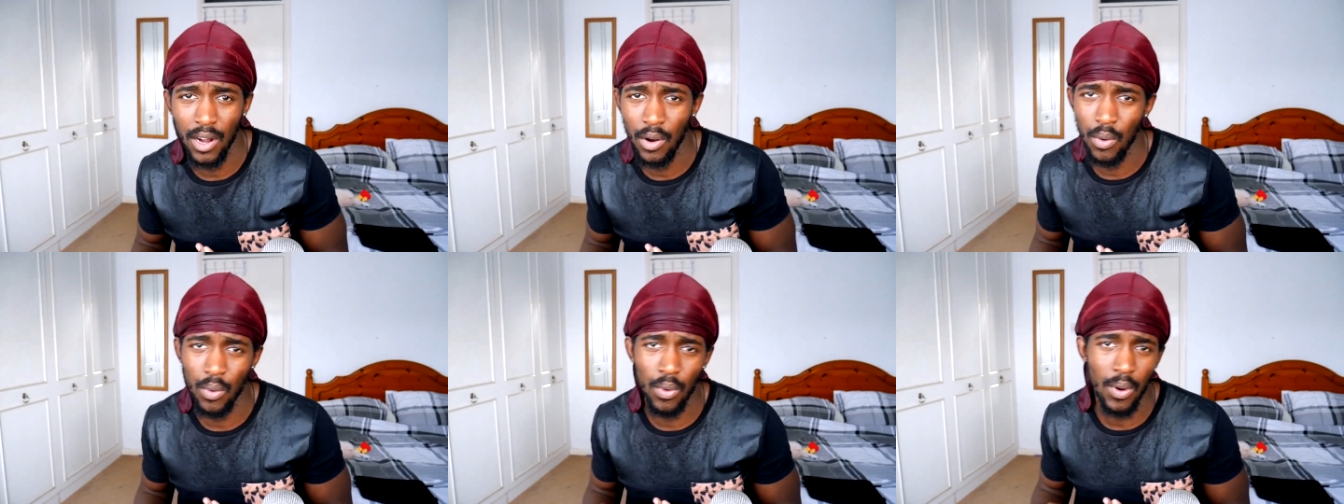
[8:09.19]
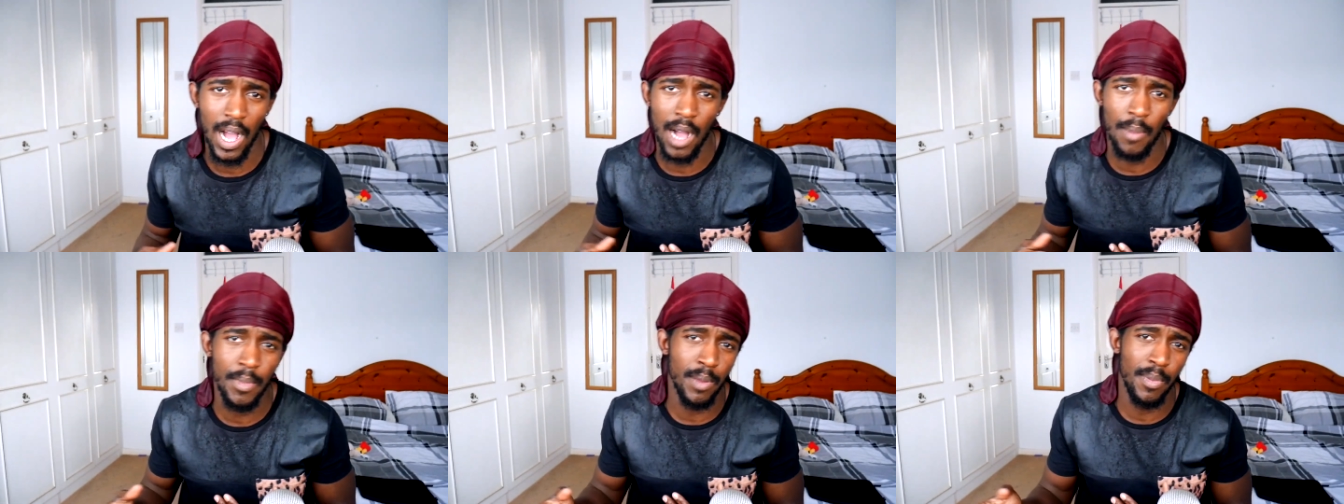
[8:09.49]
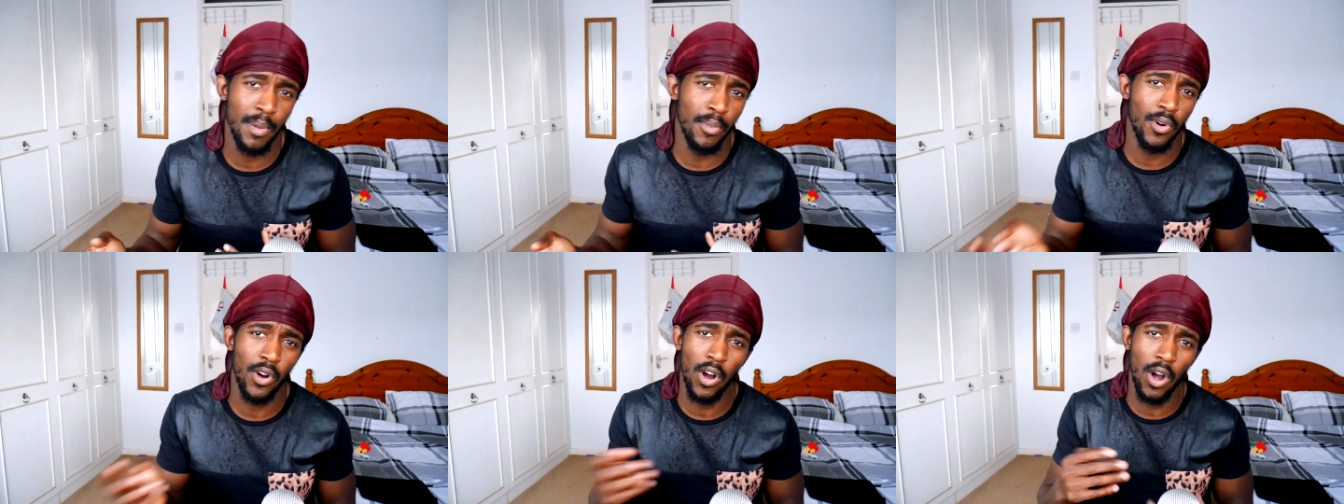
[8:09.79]
or how many
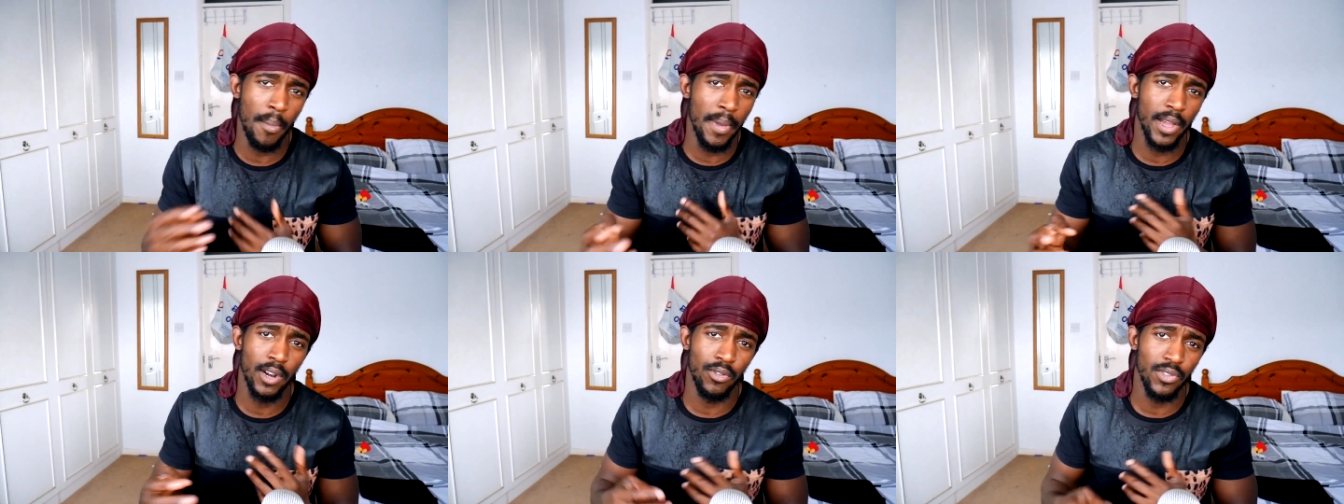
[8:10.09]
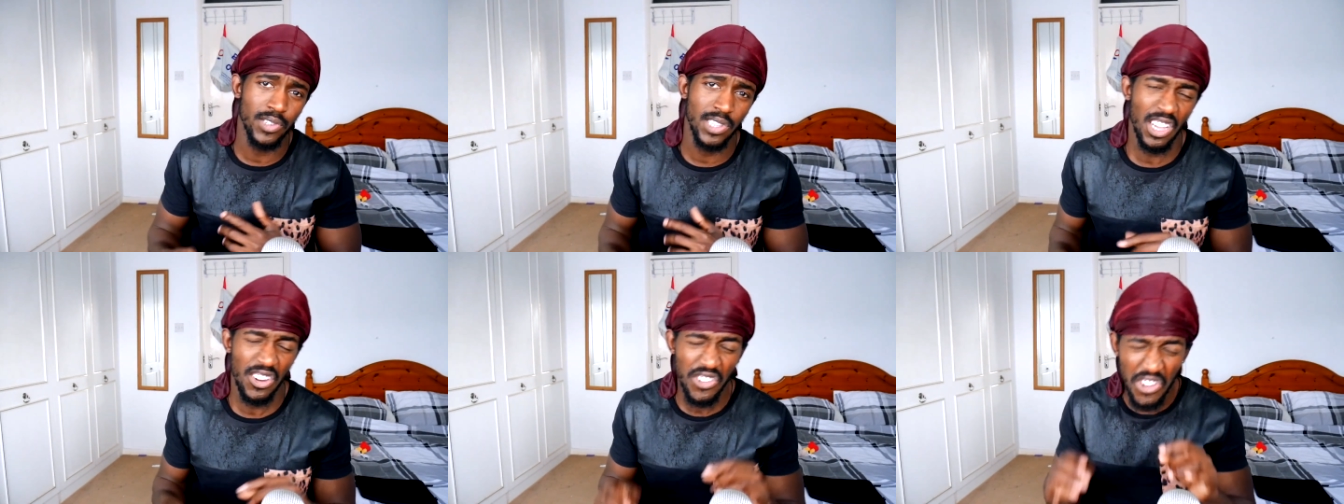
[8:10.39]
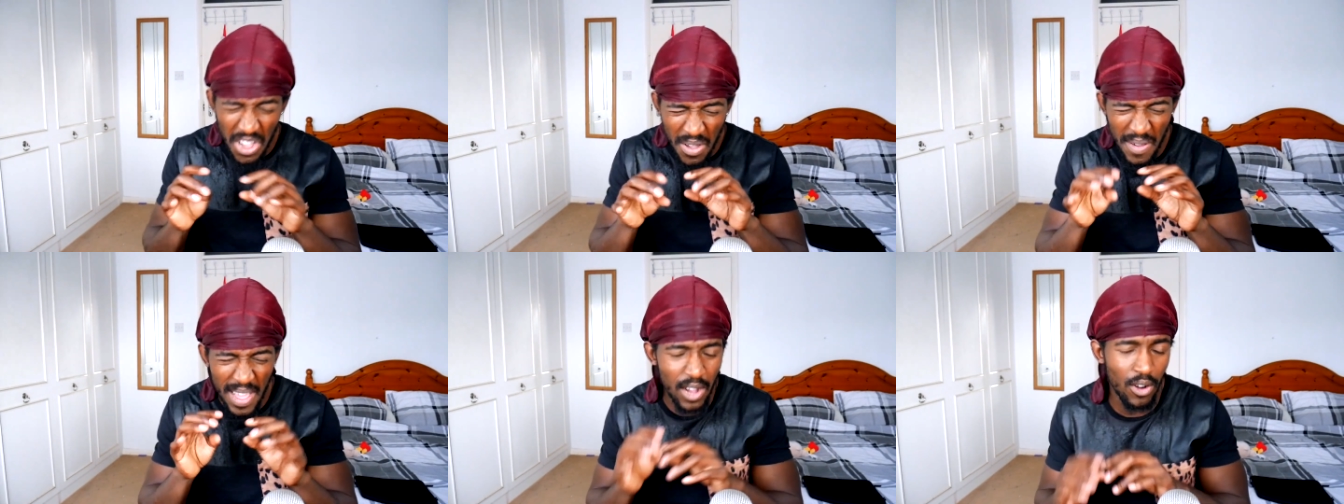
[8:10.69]
people comment or say
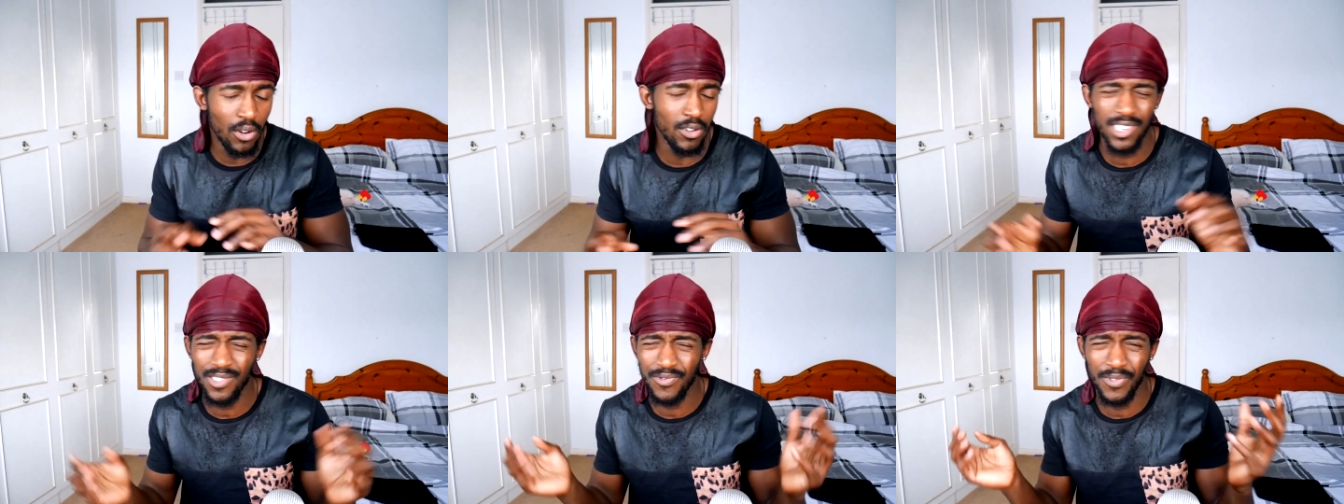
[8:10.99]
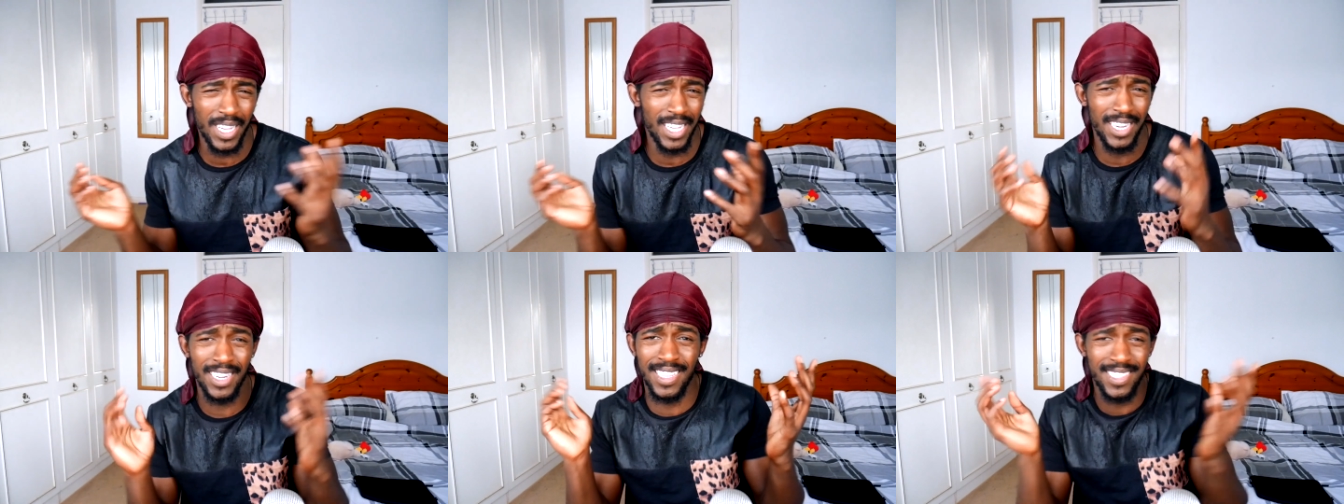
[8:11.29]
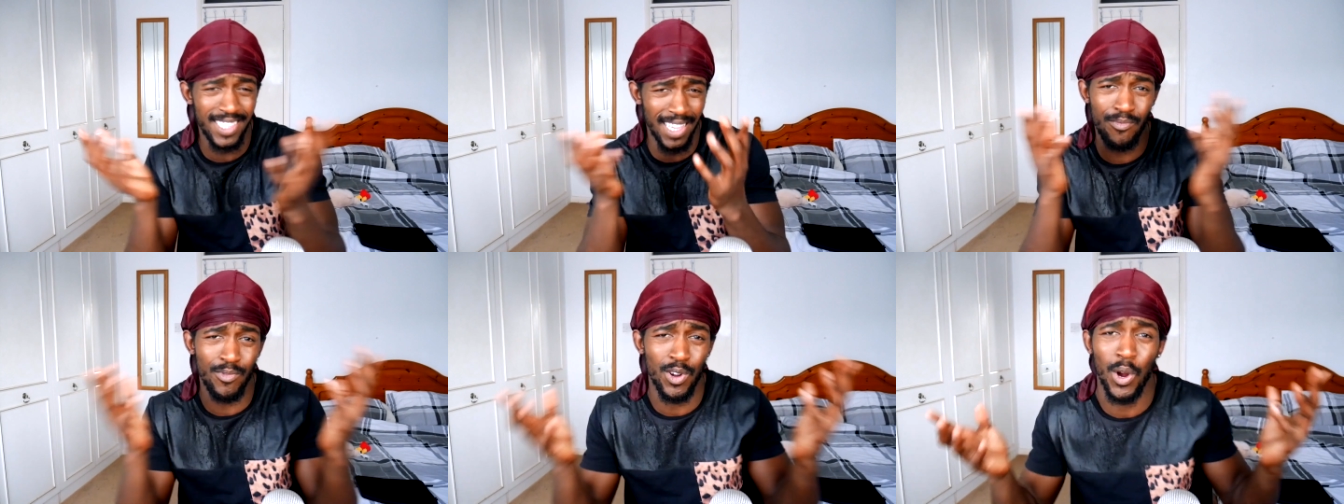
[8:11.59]
do it, or just fucking the
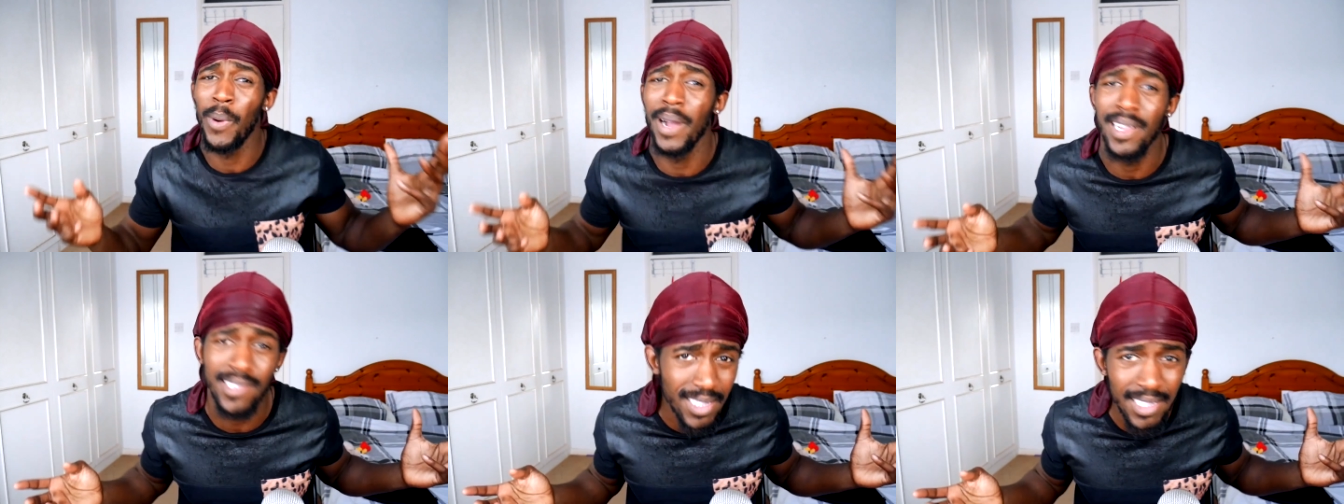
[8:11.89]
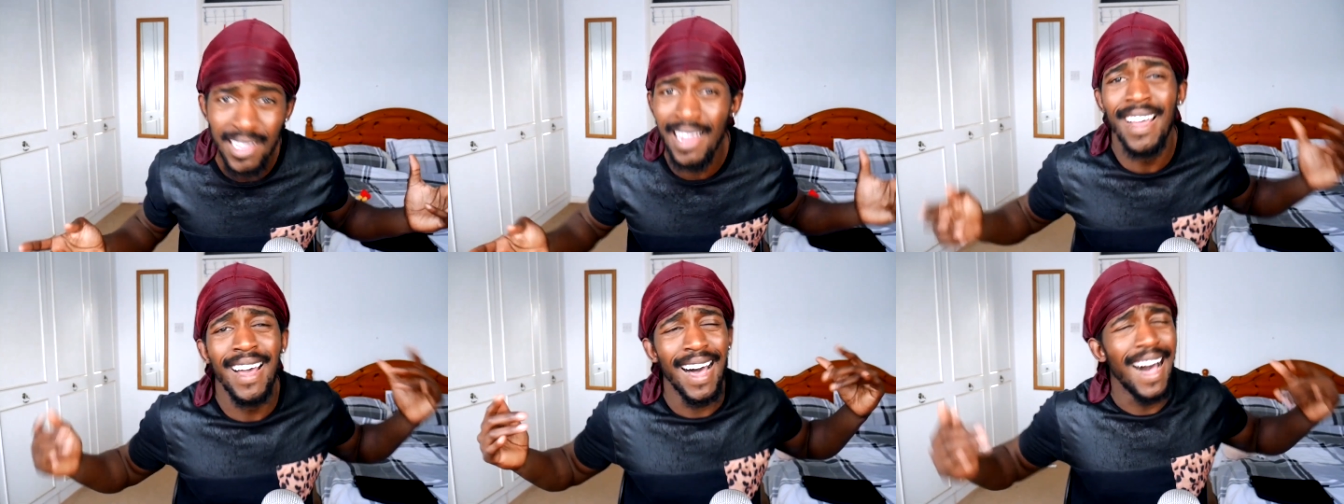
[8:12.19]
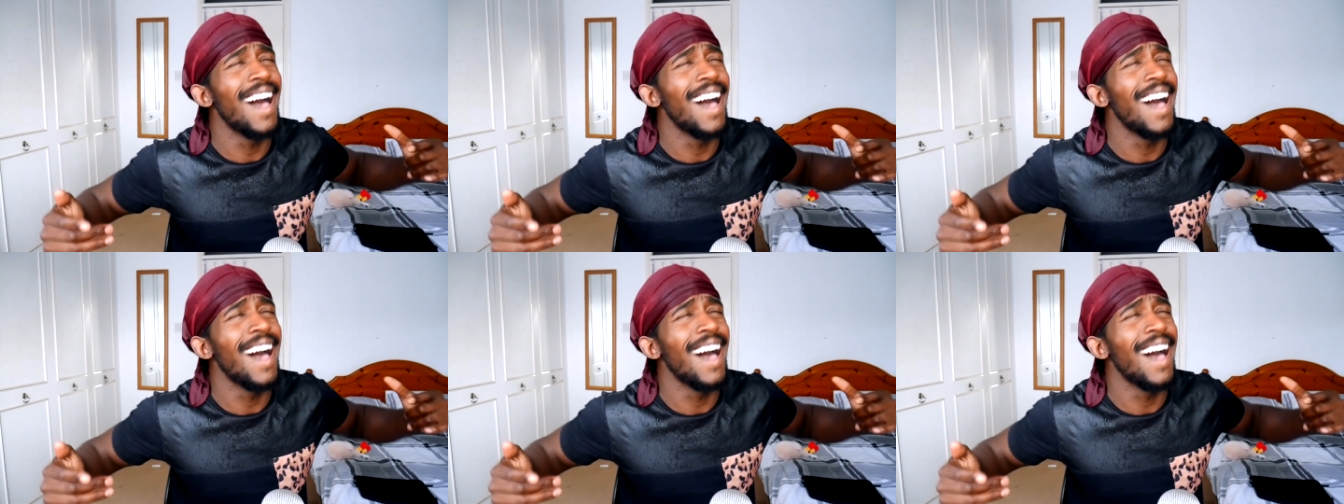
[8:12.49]
same request,